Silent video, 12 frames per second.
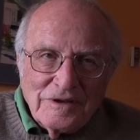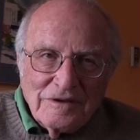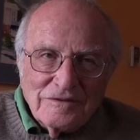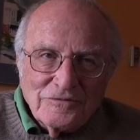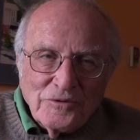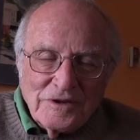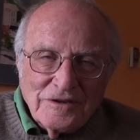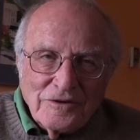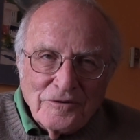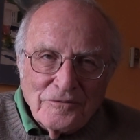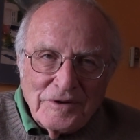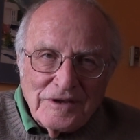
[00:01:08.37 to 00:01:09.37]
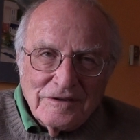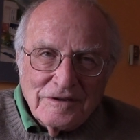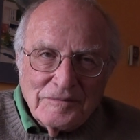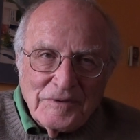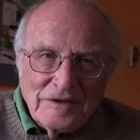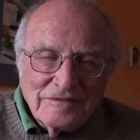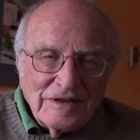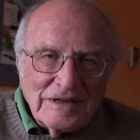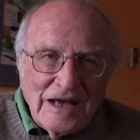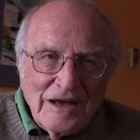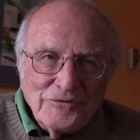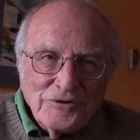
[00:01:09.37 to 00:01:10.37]
is what the curriculum is
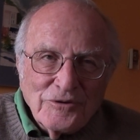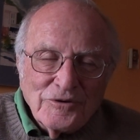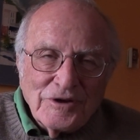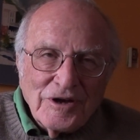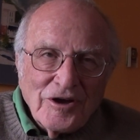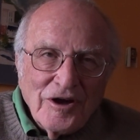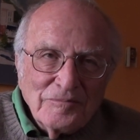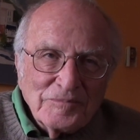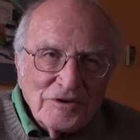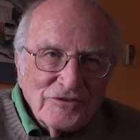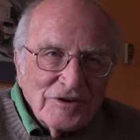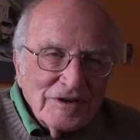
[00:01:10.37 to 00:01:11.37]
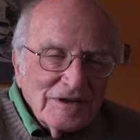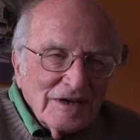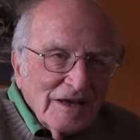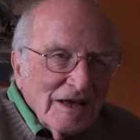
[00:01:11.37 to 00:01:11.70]
and how you're going to accomplish it.